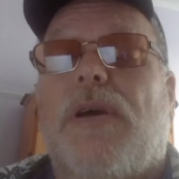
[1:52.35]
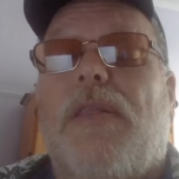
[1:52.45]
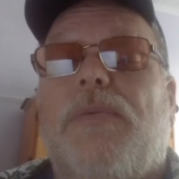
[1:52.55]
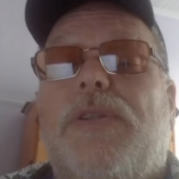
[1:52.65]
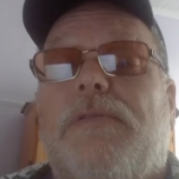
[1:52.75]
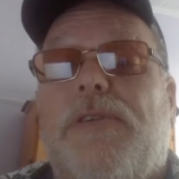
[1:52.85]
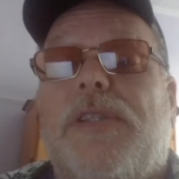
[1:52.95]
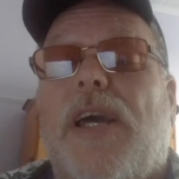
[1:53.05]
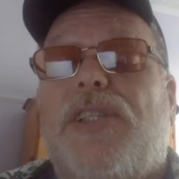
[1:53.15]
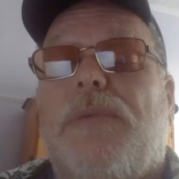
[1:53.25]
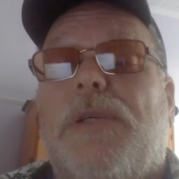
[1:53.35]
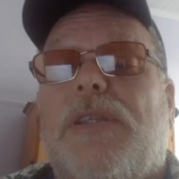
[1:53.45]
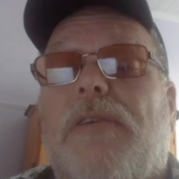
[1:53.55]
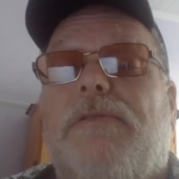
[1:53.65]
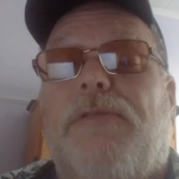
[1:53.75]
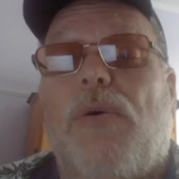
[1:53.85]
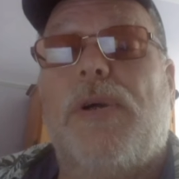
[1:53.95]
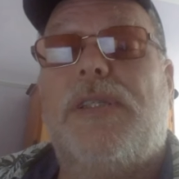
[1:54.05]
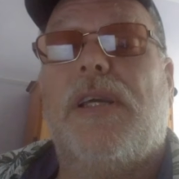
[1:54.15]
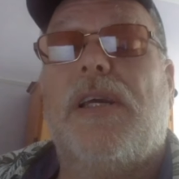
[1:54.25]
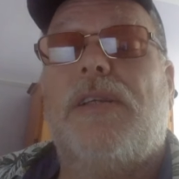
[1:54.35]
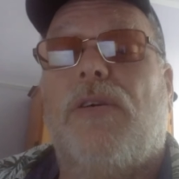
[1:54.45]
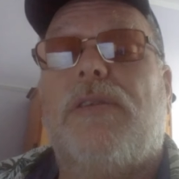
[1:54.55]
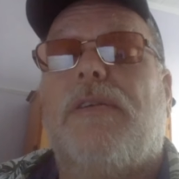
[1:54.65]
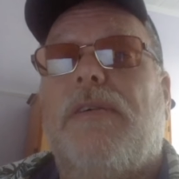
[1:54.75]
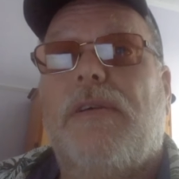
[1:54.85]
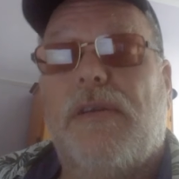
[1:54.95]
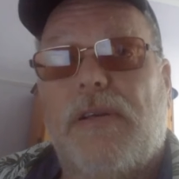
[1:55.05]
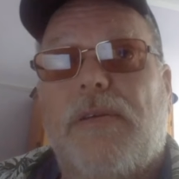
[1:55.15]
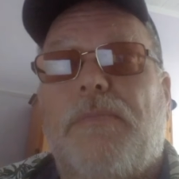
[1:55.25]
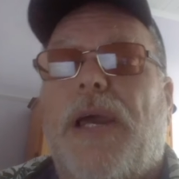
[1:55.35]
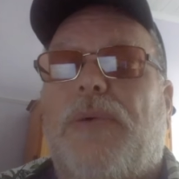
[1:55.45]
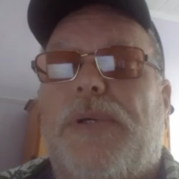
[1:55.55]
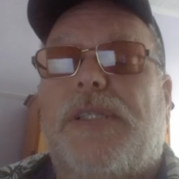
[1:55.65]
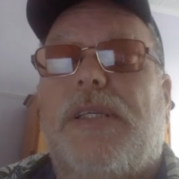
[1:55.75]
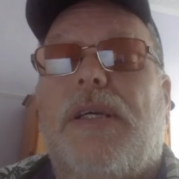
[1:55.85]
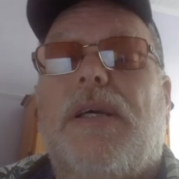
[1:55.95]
So, in other words, your first action must go forward and not backwards.